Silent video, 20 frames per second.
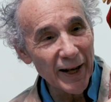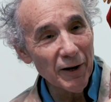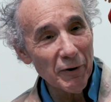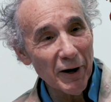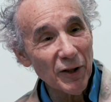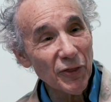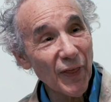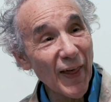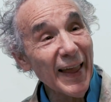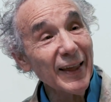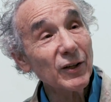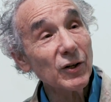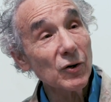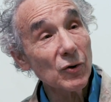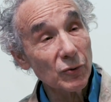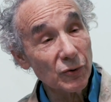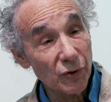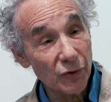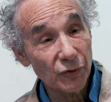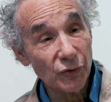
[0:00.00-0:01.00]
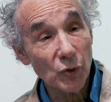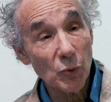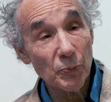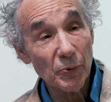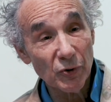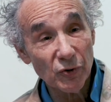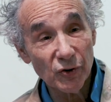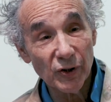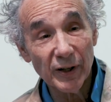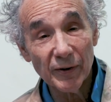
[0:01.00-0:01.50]
At any rate, thank you to
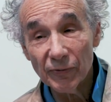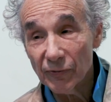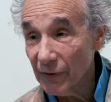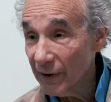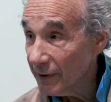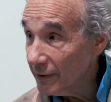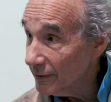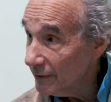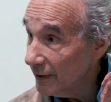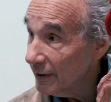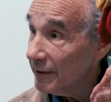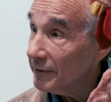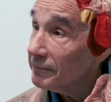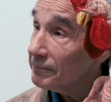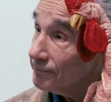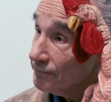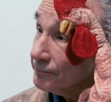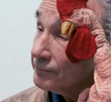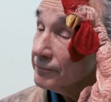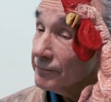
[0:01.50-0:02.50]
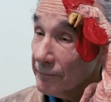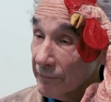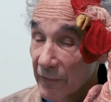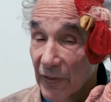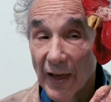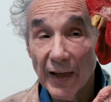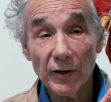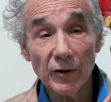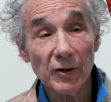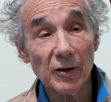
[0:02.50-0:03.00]
Superchief, and
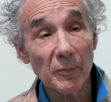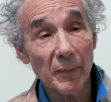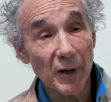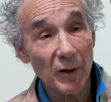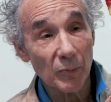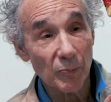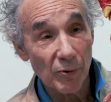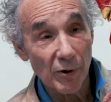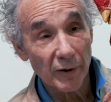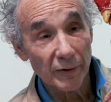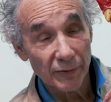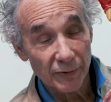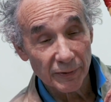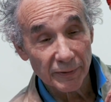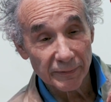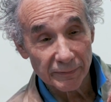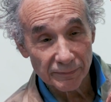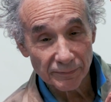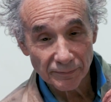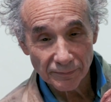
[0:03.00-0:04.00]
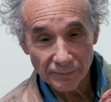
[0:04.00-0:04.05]
thank you to Mel Brooks.